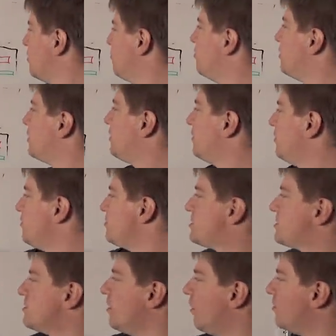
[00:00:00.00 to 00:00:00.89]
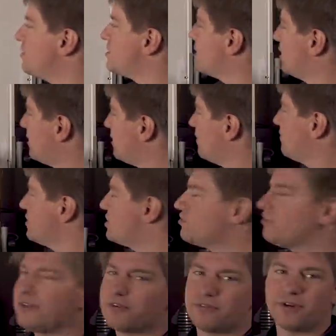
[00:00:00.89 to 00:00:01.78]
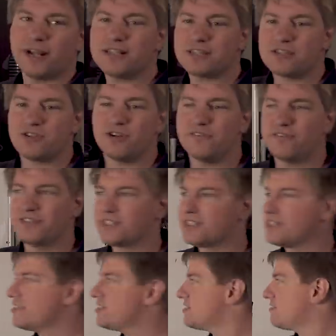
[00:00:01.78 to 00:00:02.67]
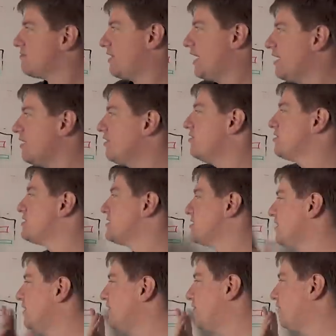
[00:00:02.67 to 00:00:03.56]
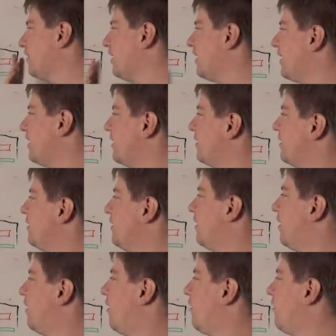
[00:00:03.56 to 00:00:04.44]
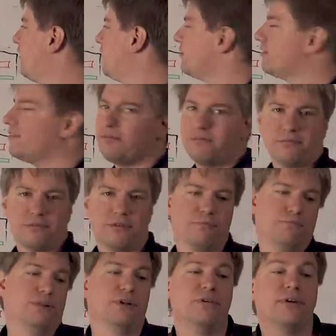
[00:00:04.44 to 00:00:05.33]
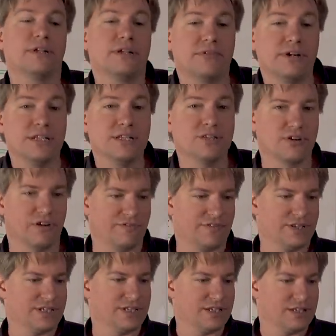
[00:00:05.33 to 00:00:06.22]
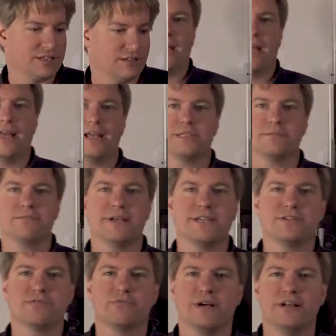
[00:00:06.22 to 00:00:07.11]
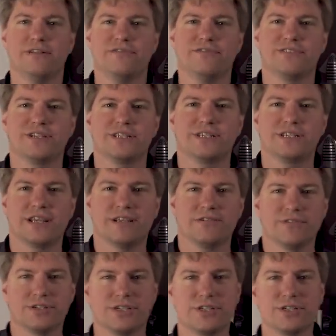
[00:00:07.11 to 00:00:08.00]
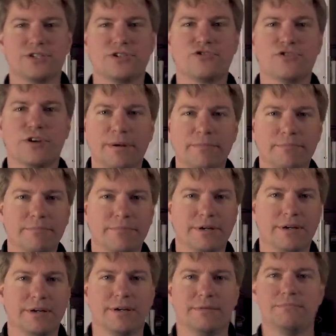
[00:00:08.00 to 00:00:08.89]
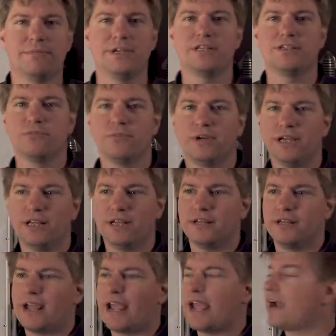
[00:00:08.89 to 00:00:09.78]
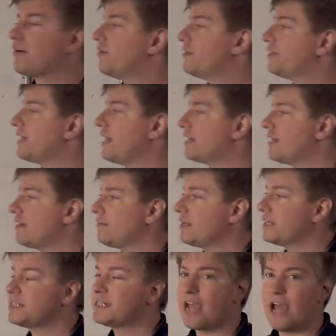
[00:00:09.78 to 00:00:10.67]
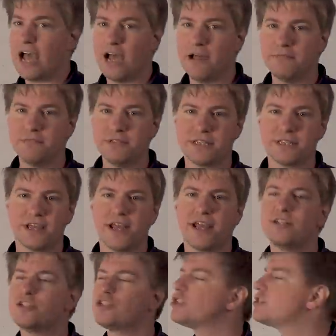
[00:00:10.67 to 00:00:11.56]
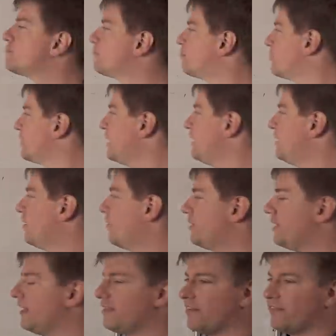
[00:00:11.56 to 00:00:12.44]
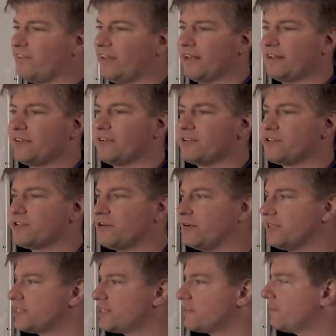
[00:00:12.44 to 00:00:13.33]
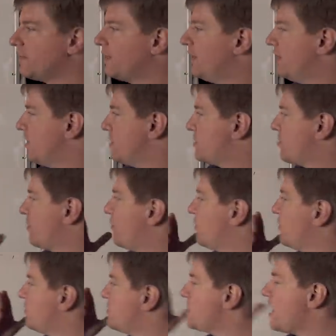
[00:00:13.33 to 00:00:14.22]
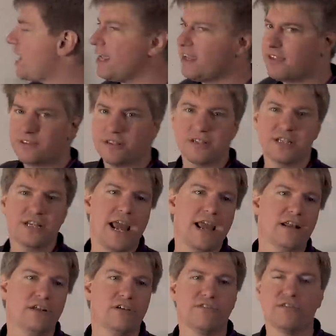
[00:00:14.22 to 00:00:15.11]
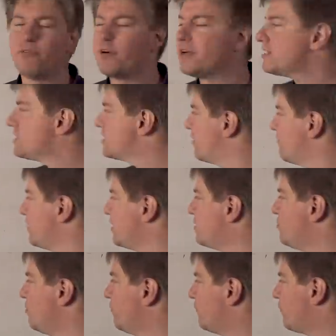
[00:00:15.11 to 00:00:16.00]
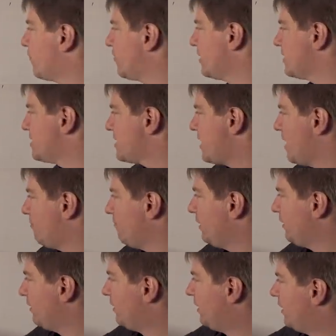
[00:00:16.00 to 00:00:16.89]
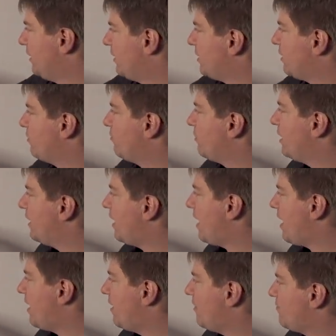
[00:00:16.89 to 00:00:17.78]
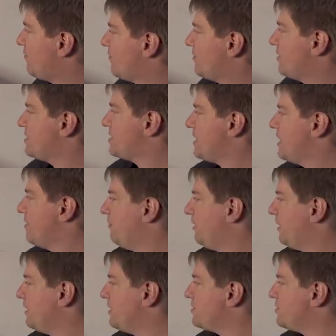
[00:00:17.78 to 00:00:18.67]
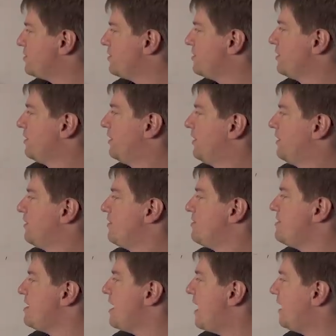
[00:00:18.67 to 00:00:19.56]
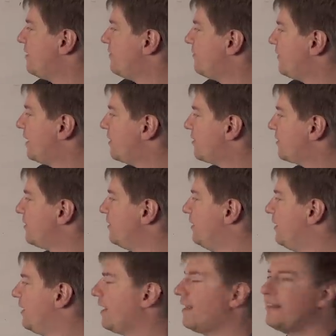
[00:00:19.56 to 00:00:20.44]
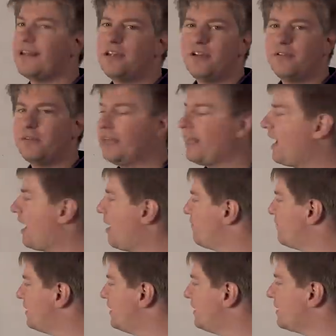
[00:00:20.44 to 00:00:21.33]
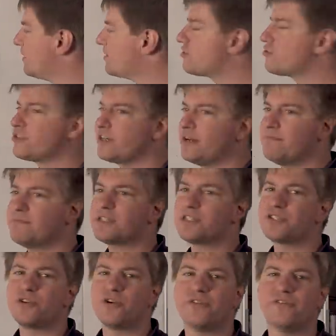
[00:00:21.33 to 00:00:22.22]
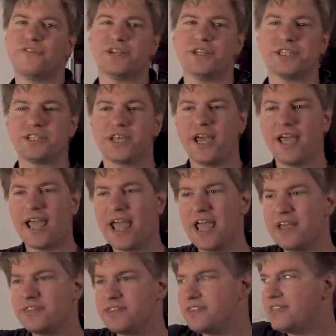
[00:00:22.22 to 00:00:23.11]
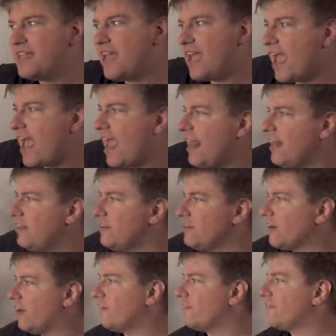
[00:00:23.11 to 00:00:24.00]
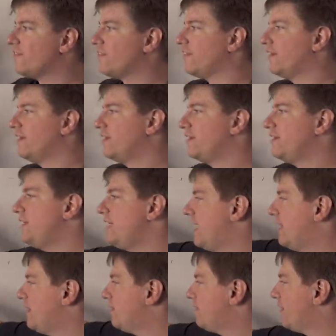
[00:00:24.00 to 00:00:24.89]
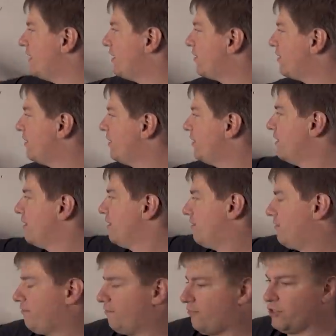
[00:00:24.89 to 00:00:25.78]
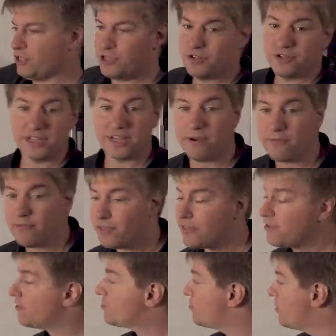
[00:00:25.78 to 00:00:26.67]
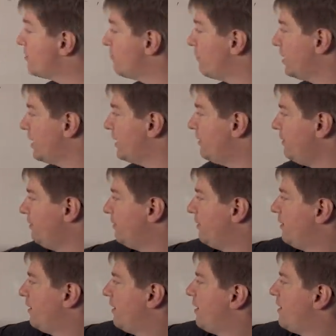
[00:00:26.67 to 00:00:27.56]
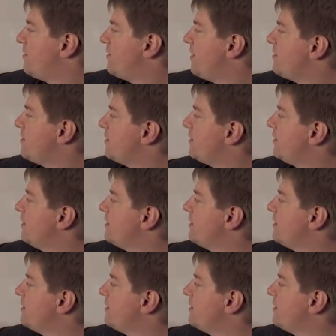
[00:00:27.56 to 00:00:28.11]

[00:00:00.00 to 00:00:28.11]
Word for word: you would lose those individual red surfaces and could still fly on the blue and green surfaces. X-Plane 12 distinguishes trim between aerodynamic tabs and just preloading the flight controls. So if you take the tail of a 172, for example, you will have the stabilizer, the elevator, and then you will have a little trim surface at the end of the elevator, which you set with your trim wheel, and then that